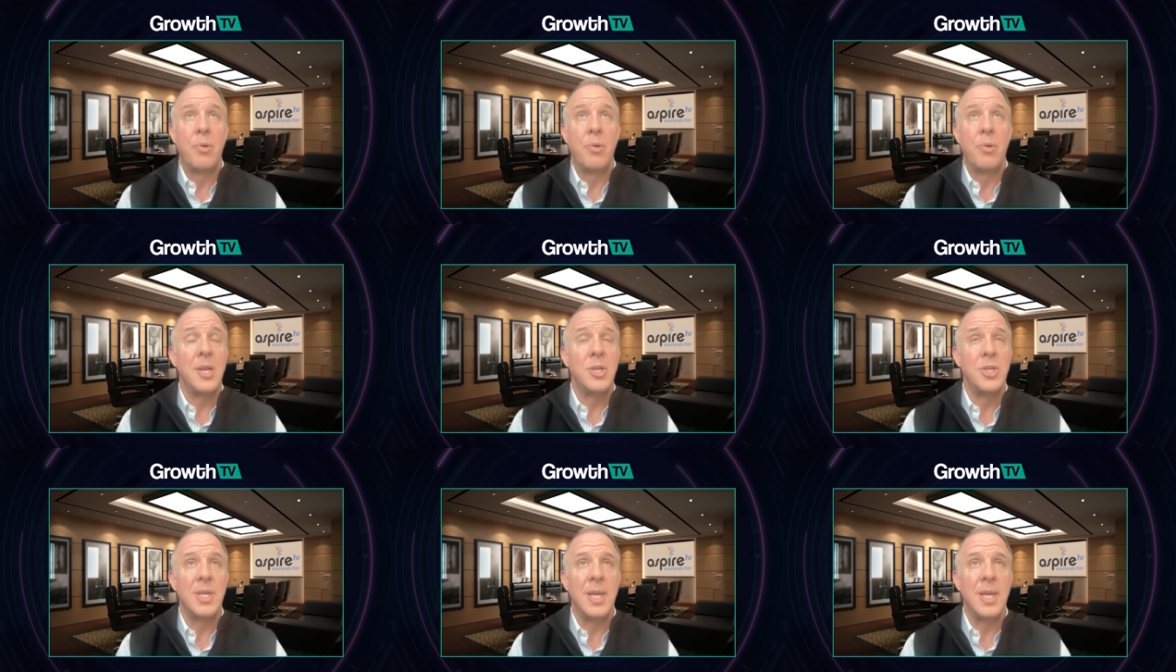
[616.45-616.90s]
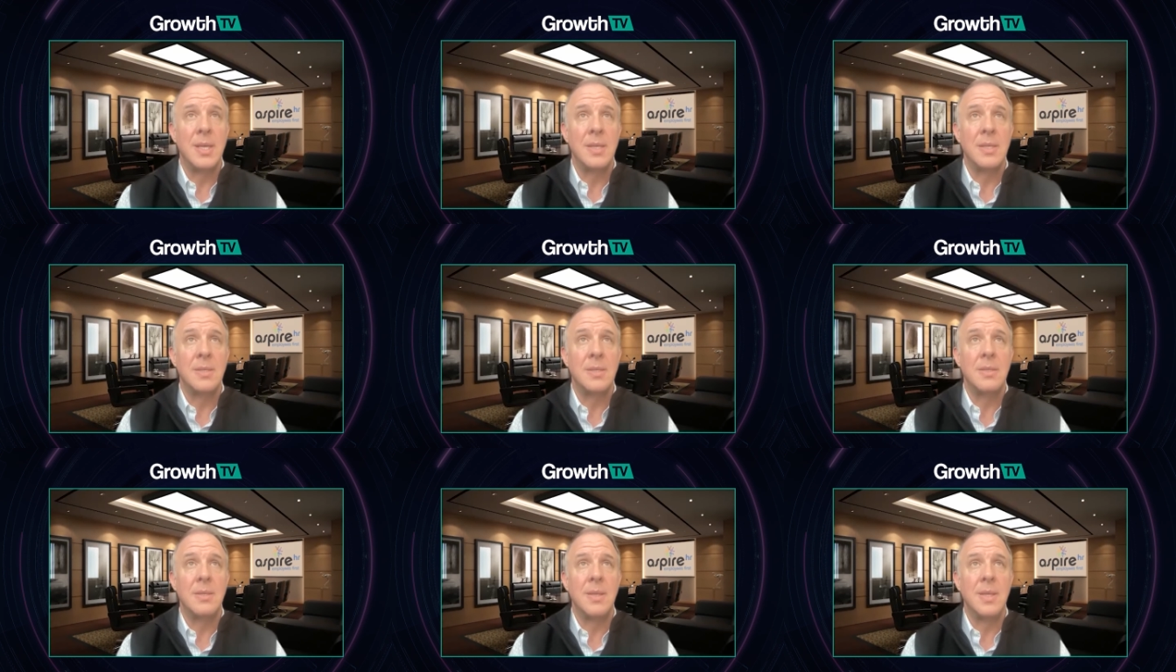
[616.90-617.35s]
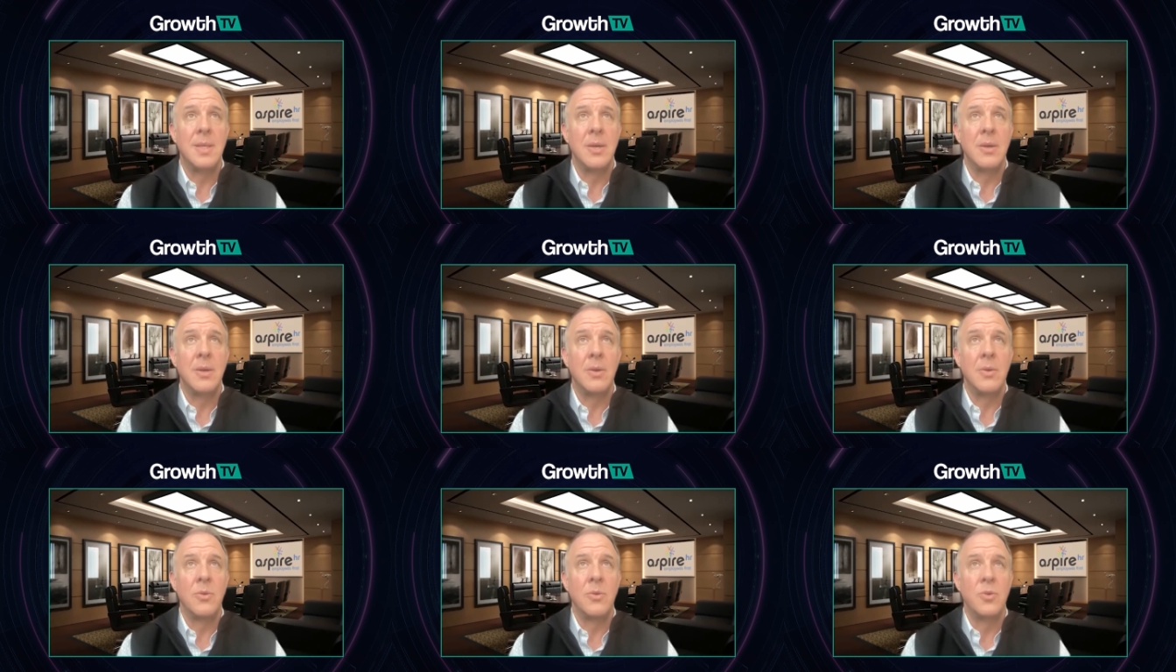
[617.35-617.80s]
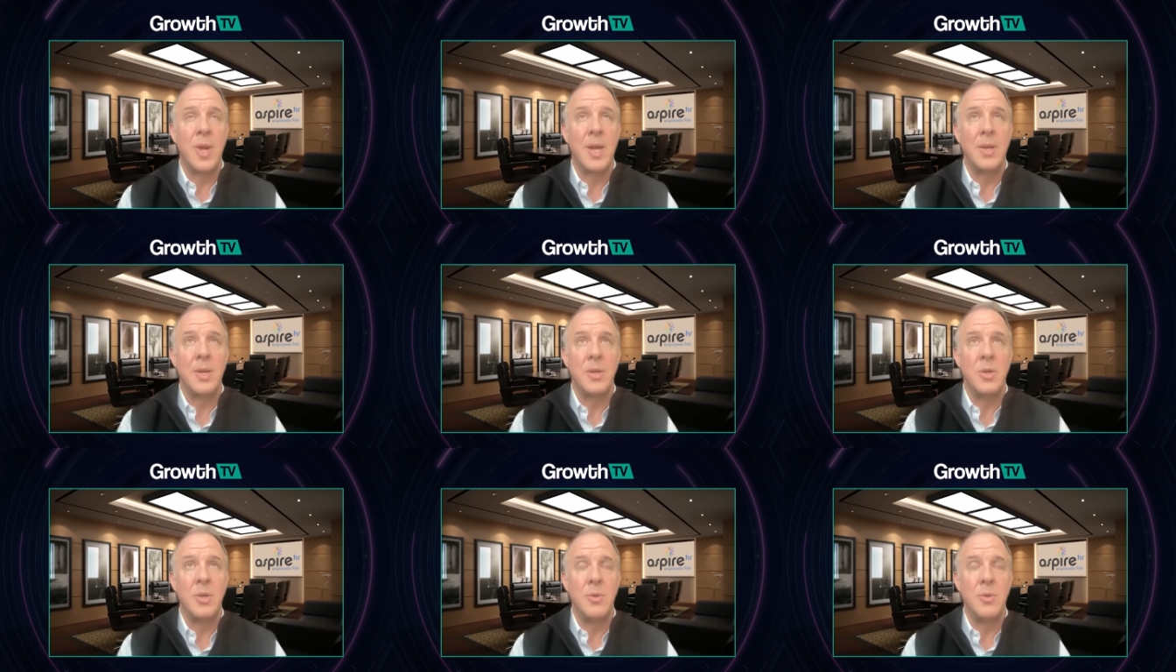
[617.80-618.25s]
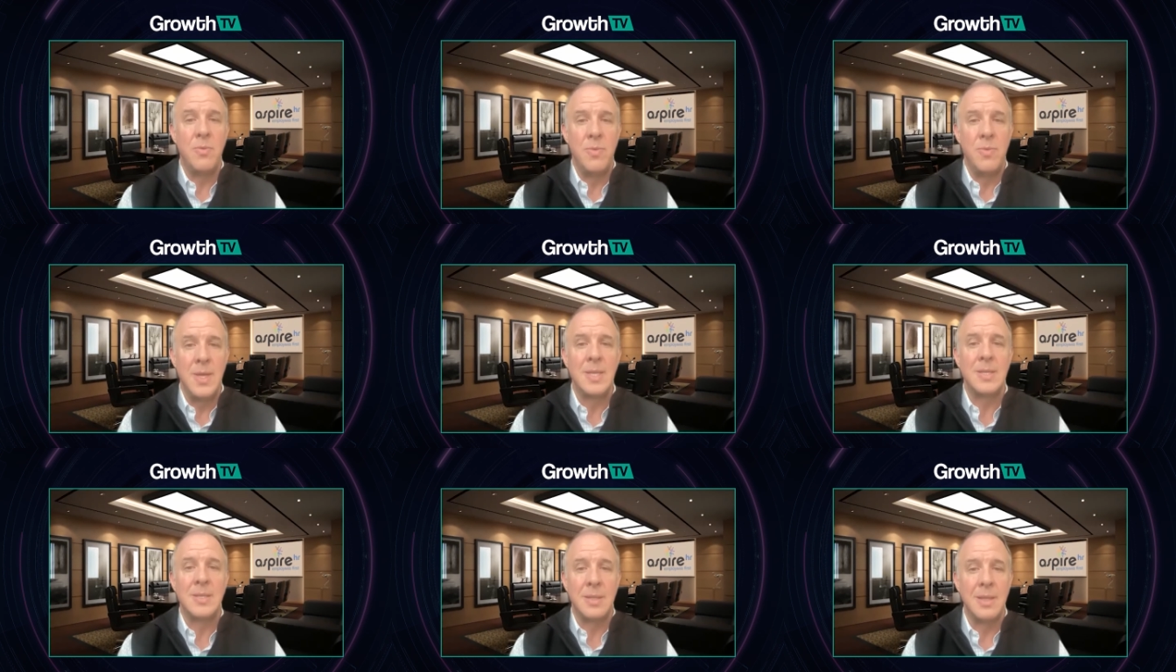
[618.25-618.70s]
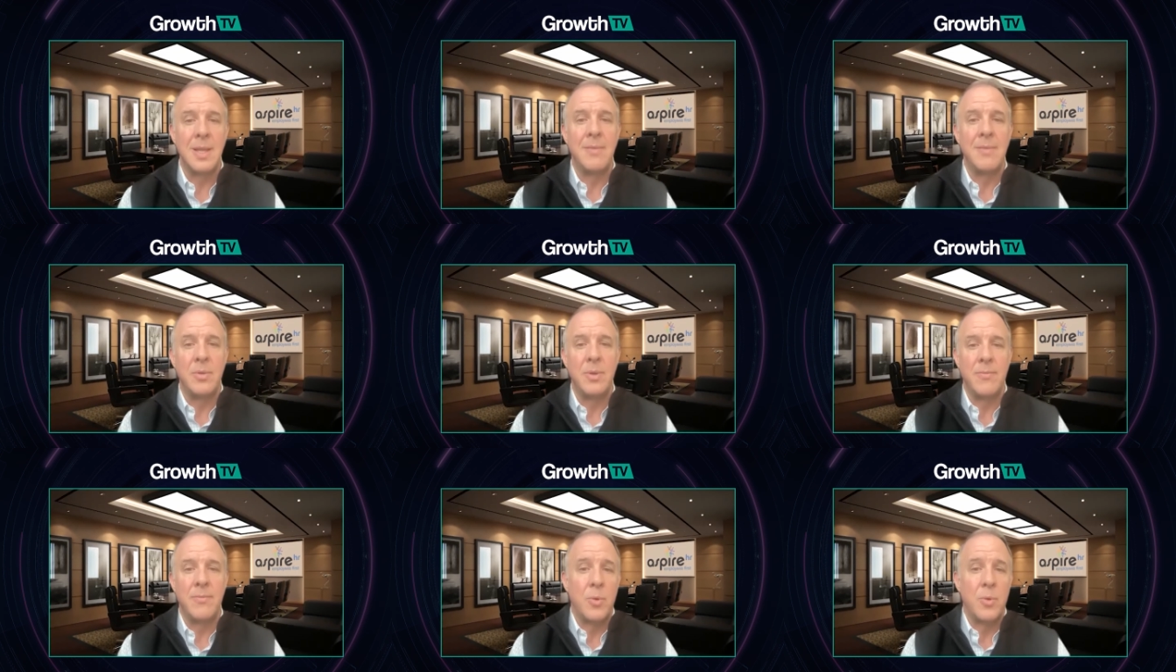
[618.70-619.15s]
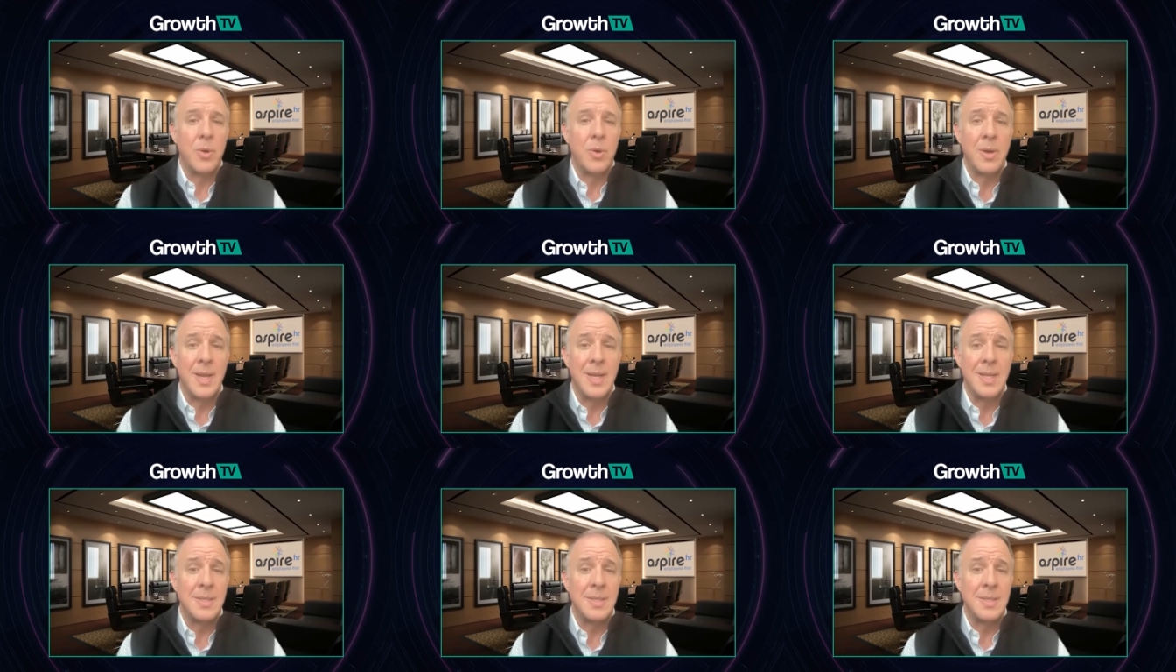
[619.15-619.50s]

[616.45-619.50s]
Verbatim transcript: projects that are trying to do this level of work,